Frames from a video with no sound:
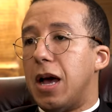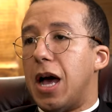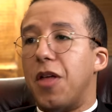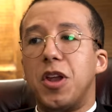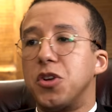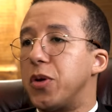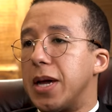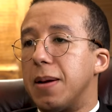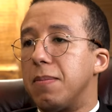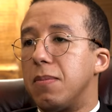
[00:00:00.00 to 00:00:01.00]
and they're not doing
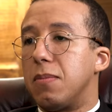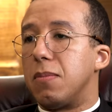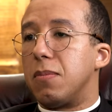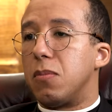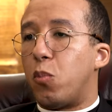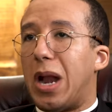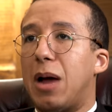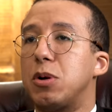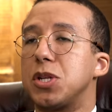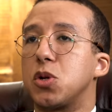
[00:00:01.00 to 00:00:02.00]
it when I
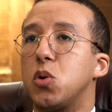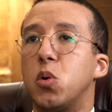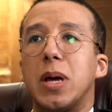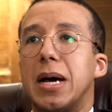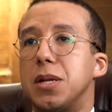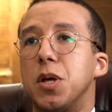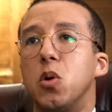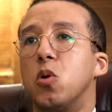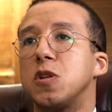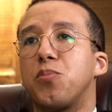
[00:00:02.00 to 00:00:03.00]
was at school, we had the
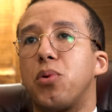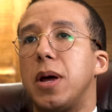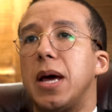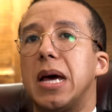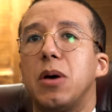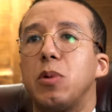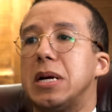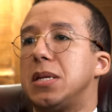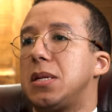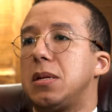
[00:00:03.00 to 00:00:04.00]
Lord's Prayer, we
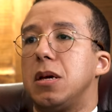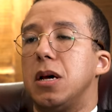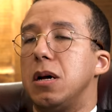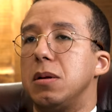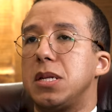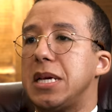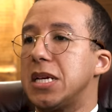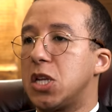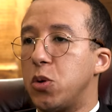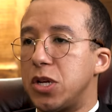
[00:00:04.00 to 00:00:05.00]
had uh,
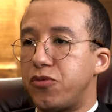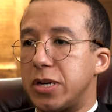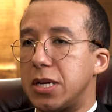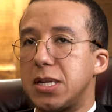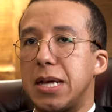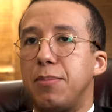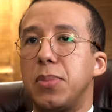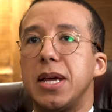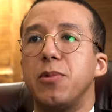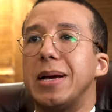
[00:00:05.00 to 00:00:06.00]
C.S. Lewis read in
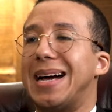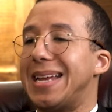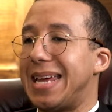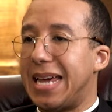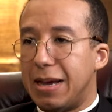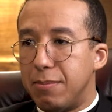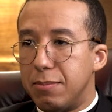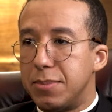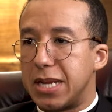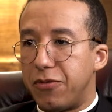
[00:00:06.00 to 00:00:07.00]
assembly, we had
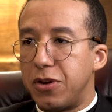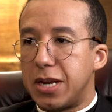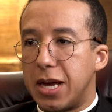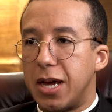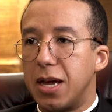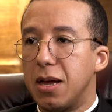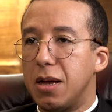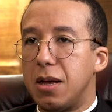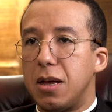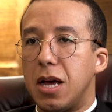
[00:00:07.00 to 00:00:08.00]
hymns every day,
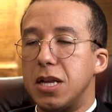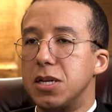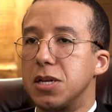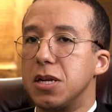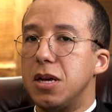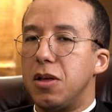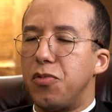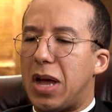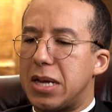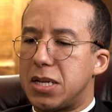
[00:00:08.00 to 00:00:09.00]
and
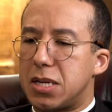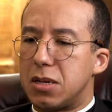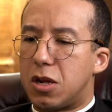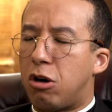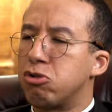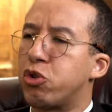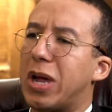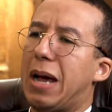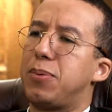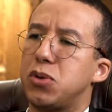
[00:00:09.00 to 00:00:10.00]
that's cultural
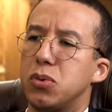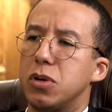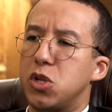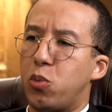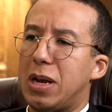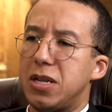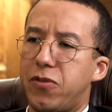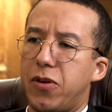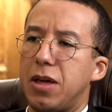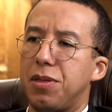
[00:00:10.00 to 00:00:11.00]
capital as well as
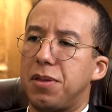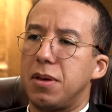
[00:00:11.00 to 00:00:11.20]
faith.